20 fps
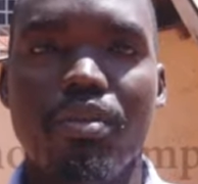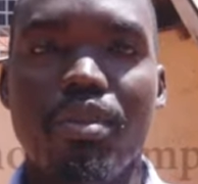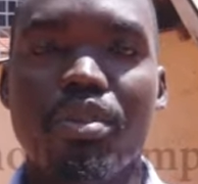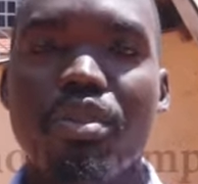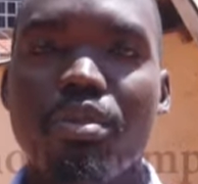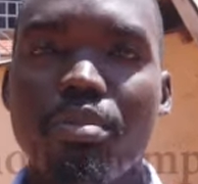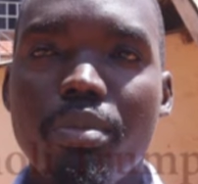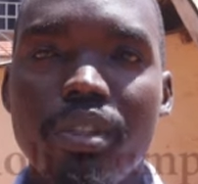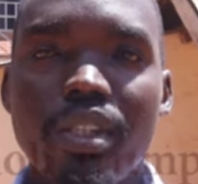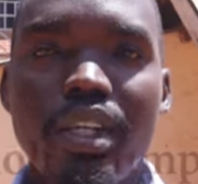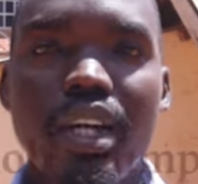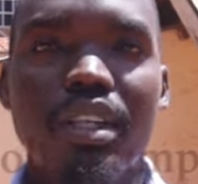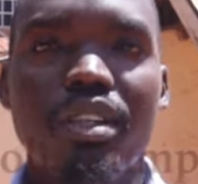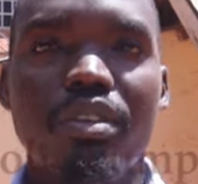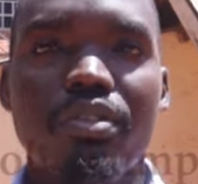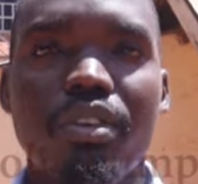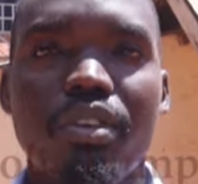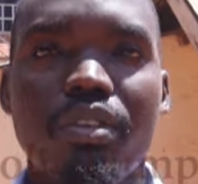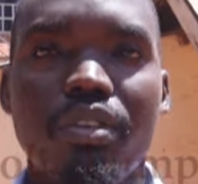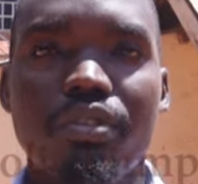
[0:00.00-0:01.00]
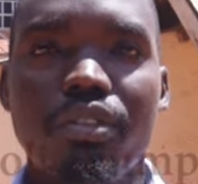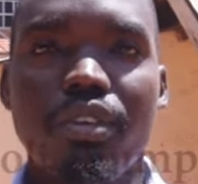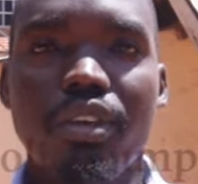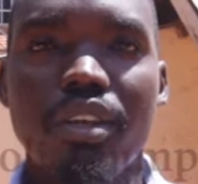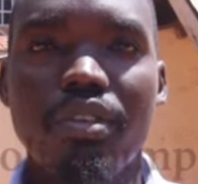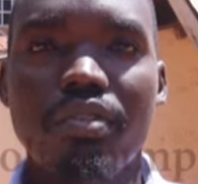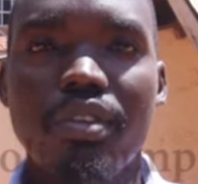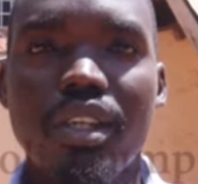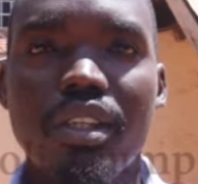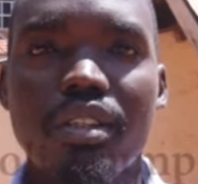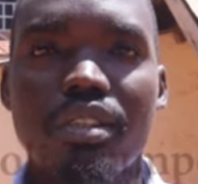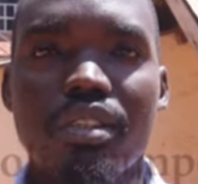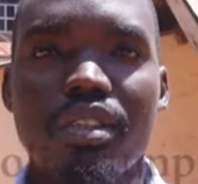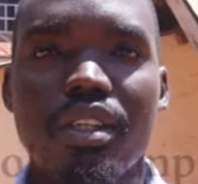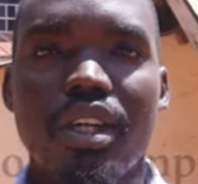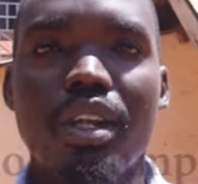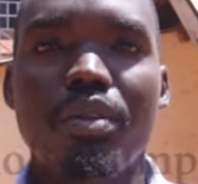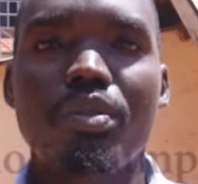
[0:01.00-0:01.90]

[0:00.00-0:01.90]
We should build a heart of forgiveness,